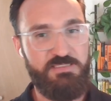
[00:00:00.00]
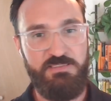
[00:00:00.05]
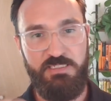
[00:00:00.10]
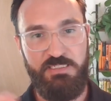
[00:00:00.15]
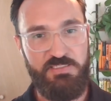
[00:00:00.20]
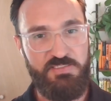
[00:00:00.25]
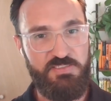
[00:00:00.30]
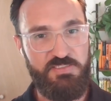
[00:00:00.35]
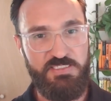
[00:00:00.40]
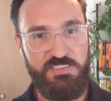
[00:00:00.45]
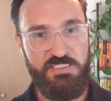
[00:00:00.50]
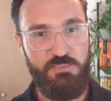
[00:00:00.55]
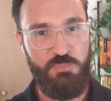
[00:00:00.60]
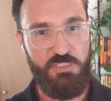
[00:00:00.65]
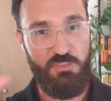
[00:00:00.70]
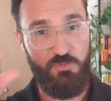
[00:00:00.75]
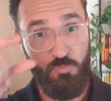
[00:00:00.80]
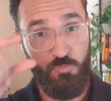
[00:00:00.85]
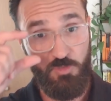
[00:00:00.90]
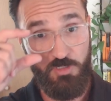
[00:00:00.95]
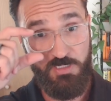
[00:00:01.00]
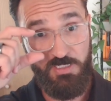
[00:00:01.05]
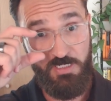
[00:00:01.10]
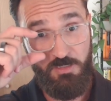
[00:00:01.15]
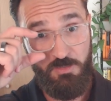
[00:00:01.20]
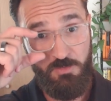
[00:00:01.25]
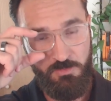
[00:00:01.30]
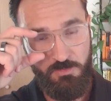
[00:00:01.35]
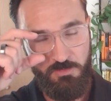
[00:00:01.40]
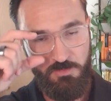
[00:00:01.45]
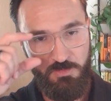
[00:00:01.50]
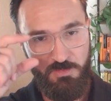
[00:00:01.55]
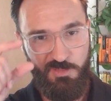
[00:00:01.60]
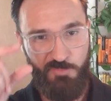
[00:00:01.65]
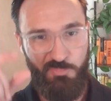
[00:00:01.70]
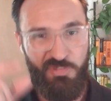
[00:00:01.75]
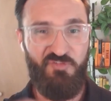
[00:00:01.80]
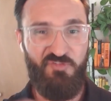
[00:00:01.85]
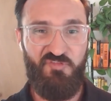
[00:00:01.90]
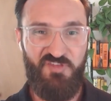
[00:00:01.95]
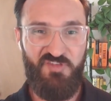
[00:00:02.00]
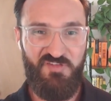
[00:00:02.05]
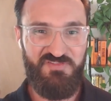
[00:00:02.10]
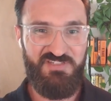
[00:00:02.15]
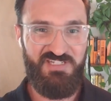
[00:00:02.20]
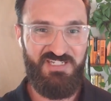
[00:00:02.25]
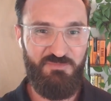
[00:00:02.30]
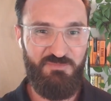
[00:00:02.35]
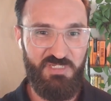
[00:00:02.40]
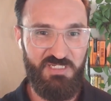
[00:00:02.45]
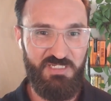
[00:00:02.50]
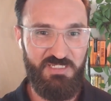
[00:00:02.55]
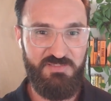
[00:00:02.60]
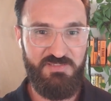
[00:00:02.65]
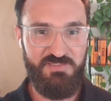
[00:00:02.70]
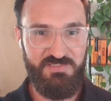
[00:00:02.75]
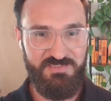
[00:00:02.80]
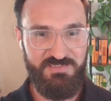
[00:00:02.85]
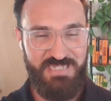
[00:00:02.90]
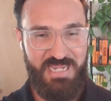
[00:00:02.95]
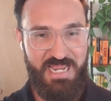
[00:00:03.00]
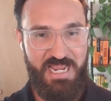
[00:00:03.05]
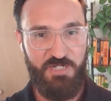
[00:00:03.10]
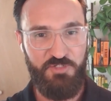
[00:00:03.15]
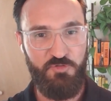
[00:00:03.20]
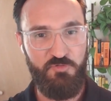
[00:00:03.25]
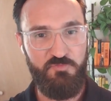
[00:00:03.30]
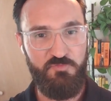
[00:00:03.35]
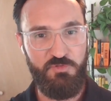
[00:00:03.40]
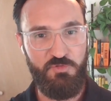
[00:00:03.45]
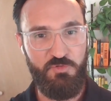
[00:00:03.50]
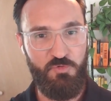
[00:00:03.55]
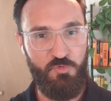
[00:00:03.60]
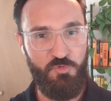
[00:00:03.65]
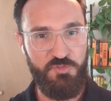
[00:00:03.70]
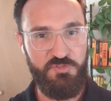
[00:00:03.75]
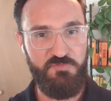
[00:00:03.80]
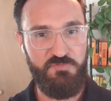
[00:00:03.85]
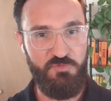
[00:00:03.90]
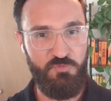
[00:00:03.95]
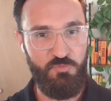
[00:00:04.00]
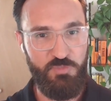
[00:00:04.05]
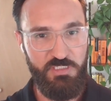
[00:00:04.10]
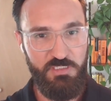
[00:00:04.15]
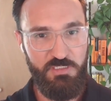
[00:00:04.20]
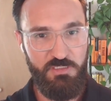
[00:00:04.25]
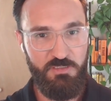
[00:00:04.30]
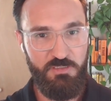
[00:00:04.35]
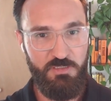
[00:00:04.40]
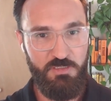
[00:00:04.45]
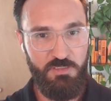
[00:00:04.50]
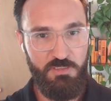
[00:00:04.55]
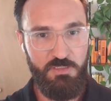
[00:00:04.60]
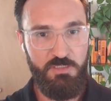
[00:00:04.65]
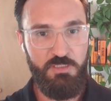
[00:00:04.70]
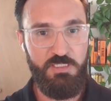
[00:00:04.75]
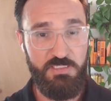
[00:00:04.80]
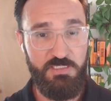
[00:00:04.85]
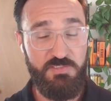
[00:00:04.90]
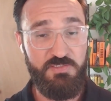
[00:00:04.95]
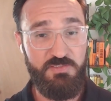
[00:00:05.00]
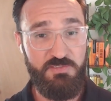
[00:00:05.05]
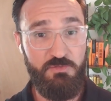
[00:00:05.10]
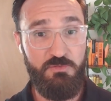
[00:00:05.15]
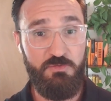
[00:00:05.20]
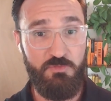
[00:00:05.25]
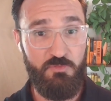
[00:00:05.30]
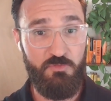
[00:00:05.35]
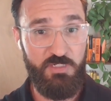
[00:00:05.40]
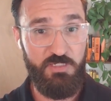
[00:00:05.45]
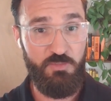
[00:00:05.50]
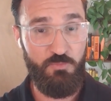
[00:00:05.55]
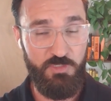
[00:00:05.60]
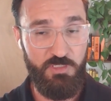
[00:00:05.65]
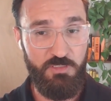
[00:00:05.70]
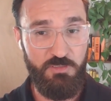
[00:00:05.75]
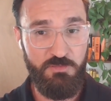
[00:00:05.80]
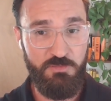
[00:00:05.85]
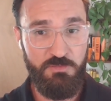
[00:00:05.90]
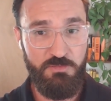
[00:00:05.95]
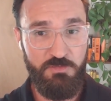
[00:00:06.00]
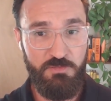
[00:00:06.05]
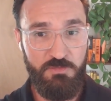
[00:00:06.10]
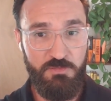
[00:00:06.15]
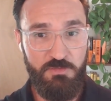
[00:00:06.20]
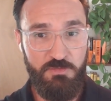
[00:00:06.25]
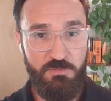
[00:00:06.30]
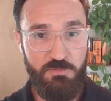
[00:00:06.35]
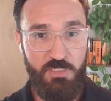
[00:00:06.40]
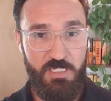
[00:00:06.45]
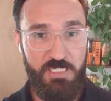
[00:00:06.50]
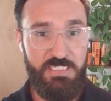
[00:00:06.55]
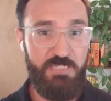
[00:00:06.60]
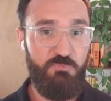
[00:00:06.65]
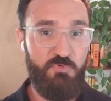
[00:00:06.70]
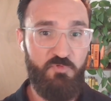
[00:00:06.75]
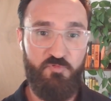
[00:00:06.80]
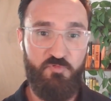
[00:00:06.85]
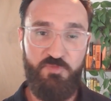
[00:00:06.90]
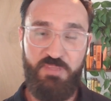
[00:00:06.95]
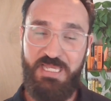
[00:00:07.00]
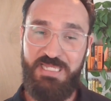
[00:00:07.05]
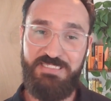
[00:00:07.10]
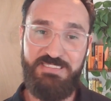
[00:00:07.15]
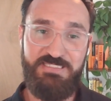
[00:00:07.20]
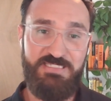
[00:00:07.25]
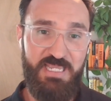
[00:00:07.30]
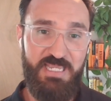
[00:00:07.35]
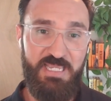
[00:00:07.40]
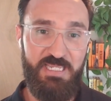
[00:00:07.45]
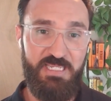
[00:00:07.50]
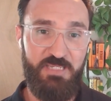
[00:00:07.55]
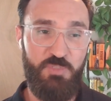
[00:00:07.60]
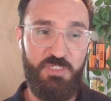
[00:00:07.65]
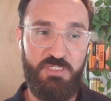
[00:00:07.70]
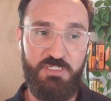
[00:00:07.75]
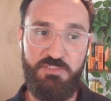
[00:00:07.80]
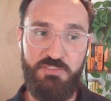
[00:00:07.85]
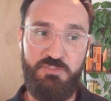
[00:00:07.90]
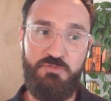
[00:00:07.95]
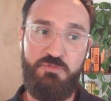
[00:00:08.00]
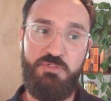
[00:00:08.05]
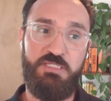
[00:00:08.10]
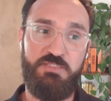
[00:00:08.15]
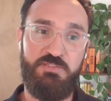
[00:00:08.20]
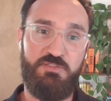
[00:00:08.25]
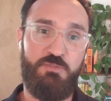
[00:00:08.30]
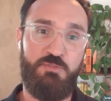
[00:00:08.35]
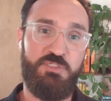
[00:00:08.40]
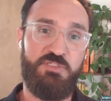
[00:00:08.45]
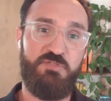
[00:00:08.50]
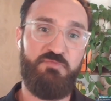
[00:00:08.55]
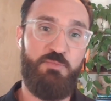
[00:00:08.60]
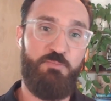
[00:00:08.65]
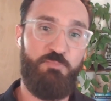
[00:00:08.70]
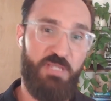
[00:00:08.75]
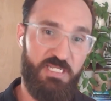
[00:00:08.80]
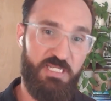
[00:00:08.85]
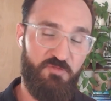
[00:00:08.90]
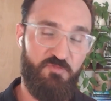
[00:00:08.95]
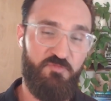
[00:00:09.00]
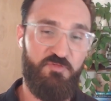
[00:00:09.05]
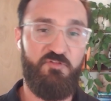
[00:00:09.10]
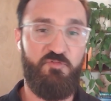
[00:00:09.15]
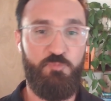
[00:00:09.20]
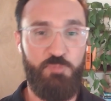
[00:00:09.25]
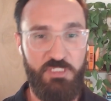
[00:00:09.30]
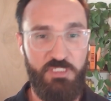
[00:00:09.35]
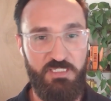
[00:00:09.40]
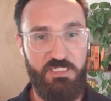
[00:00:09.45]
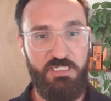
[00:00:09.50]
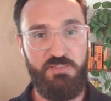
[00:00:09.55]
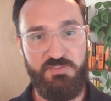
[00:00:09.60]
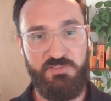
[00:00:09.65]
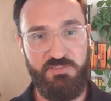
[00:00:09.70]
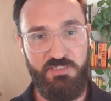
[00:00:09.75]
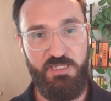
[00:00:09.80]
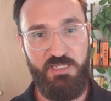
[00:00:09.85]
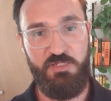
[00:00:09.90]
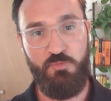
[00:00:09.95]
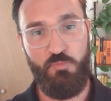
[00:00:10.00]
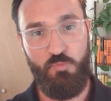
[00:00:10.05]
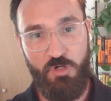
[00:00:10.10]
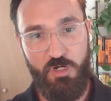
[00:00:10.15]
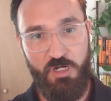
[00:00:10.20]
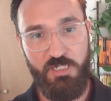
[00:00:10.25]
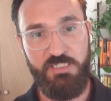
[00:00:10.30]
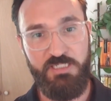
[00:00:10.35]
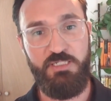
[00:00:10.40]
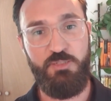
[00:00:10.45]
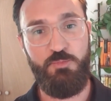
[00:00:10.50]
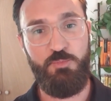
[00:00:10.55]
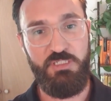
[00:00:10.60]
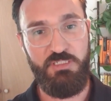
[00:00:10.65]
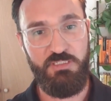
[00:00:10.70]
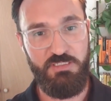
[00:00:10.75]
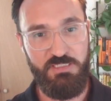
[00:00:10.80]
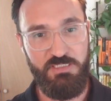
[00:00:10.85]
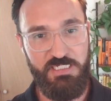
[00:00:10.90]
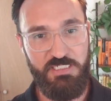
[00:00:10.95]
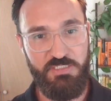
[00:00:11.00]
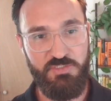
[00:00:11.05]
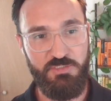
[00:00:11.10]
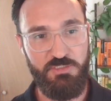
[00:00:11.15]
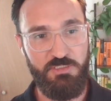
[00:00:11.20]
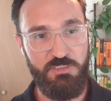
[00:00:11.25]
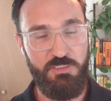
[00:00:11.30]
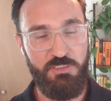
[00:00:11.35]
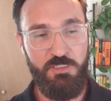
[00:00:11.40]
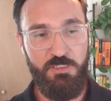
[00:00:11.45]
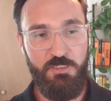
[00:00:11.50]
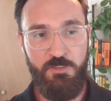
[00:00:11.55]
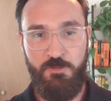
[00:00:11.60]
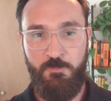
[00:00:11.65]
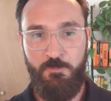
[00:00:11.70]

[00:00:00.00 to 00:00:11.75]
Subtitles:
it's not a 60-minute workout, but 15 minutes stacked over the course of the week is still a great win. And even for that day, because you get so much of a benefit of being outside, walking, and being in nature,